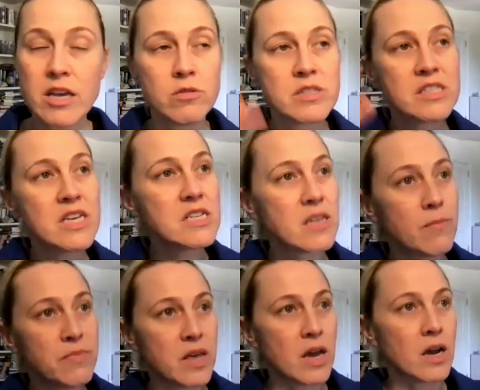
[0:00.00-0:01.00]
You see
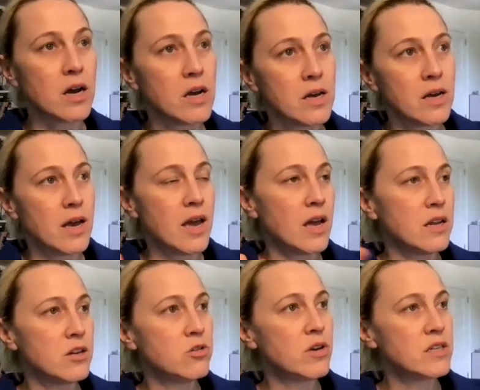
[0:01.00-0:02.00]
something
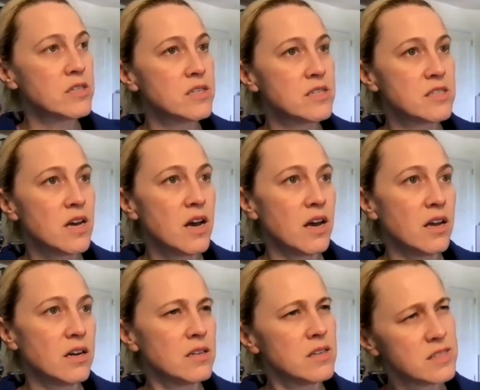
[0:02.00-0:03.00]
and you get to
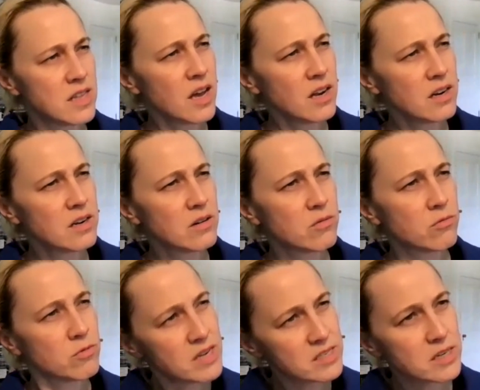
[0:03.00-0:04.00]
decide, is that
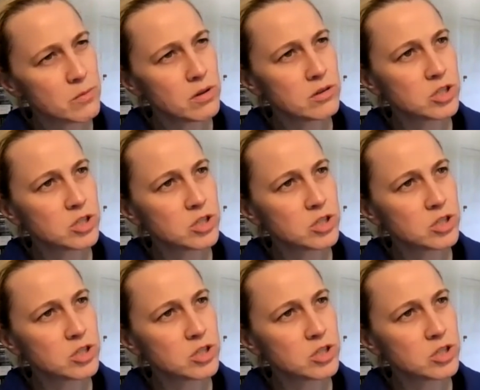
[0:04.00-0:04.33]
reasonable?